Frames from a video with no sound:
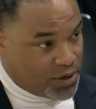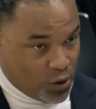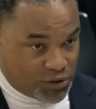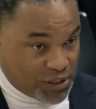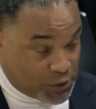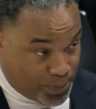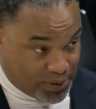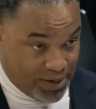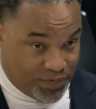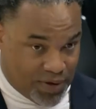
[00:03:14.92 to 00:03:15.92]
You know, just
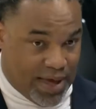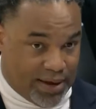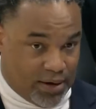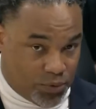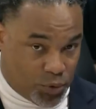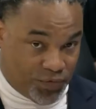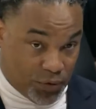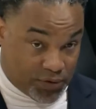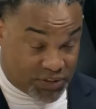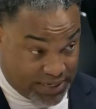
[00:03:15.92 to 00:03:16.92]
believing that if
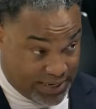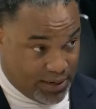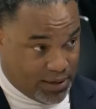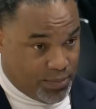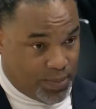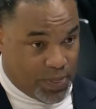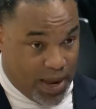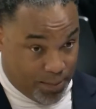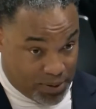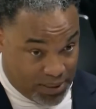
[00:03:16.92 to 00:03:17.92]
you see it,
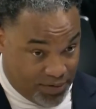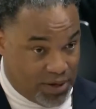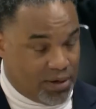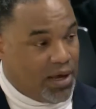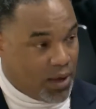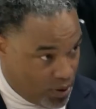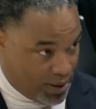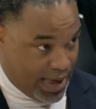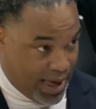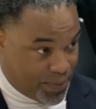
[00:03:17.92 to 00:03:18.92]
and believe it, it
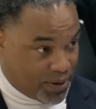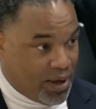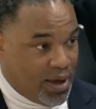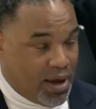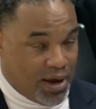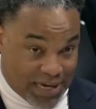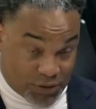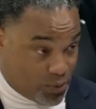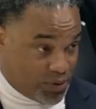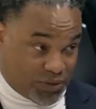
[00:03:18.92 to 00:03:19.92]
will happen. And
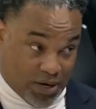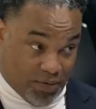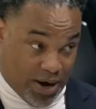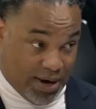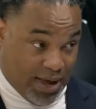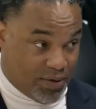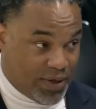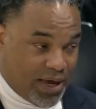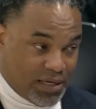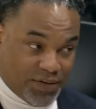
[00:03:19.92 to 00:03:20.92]
that's what we're seeing right now.
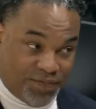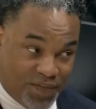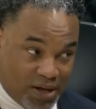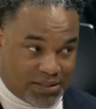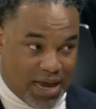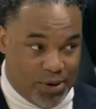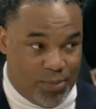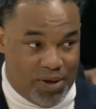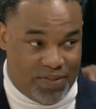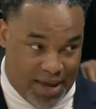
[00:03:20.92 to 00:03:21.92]
It's a fun time
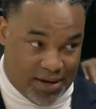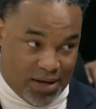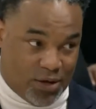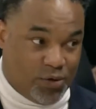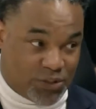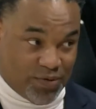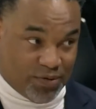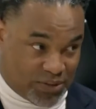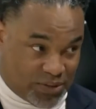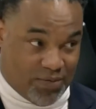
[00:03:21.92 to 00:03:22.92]
to be the AD at UC
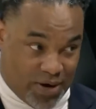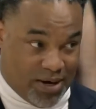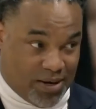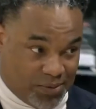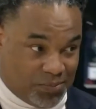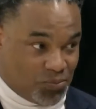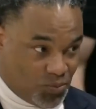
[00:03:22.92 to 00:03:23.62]
Riverside right now.